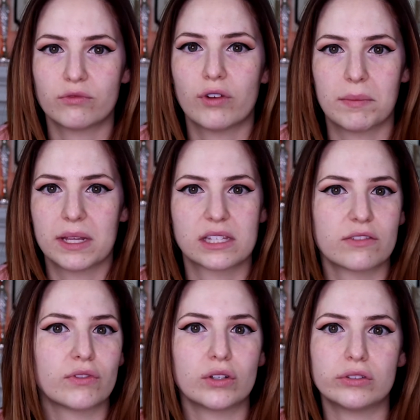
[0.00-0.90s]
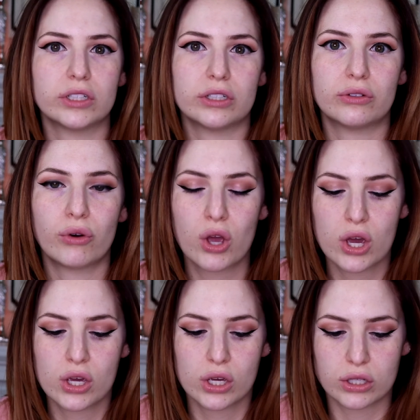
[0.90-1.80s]
remnants of the glue.
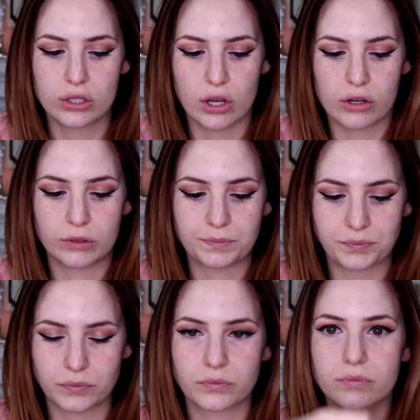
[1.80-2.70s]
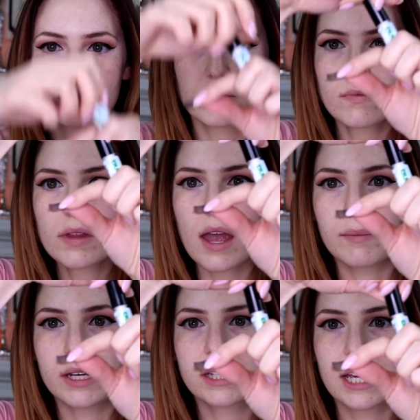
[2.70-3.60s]
So
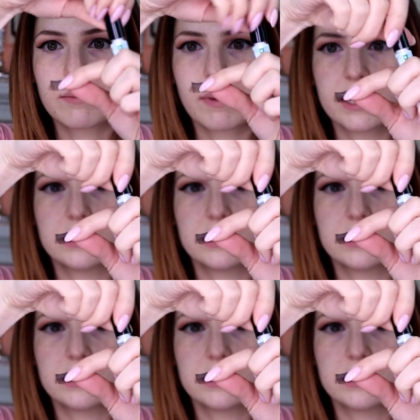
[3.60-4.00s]
I'm going to take my